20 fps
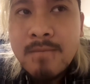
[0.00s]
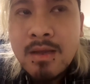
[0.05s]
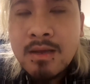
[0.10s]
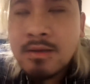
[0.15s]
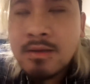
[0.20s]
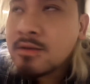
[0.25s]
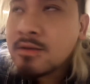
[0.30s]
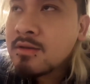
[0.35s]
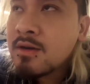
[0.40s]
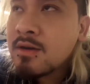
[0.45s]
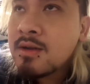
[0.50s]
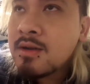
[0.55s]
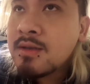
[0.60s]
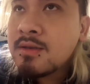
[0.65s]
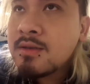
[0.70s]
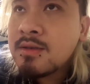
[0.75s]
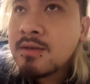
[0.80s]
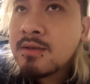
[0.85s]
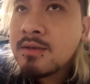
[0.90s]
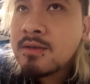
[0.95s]
It started
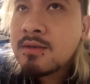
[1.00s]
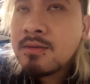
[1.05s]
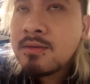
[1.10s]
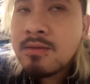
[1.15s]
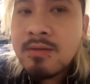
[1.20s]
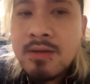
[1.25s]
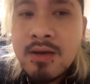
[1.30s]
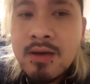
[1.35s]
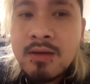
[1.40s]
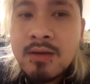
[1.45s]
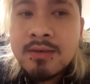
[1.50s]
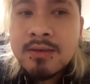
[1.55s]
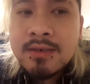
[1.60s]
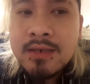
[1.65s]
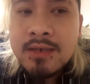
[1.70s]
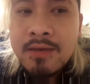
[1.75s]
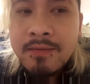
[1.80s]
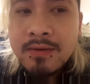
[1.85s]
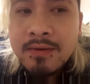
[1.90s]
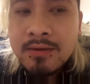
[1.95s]
since
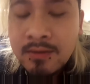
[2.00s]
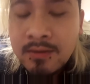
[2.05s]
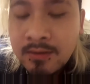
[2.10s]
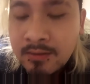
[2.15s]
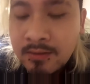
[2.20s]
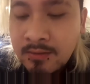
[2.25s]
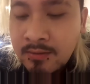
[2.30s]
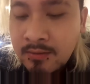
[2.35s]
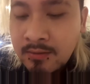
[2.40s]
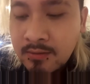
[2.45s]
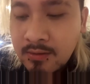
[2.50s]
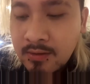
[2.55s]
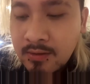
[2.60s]
2017